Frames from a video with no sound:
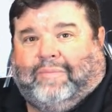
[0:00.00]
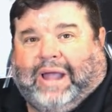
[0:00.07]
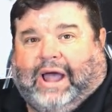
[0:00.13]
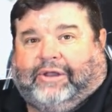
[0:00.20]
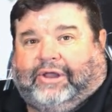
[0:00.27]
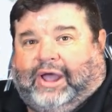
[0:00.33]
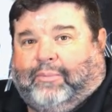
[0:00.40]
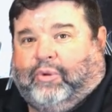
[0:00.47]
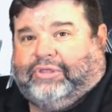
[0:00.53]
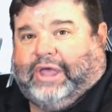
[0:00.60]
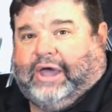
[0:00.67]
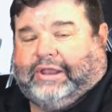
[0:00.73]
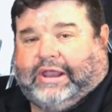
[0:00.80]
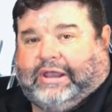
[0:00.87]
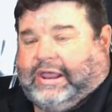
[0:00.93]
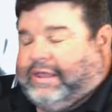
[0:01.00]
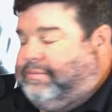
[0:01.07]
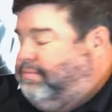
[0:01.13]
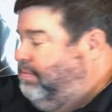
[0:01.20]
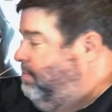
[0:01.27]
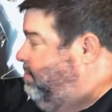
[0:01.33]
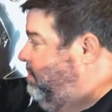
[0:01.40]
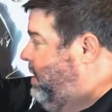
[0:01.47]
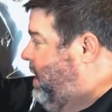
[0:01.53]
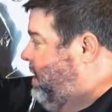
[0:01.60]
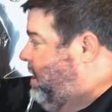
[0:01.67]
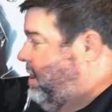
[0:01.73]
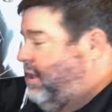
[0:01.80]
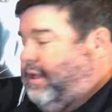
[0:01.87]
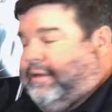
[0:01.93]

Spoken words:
mount up without any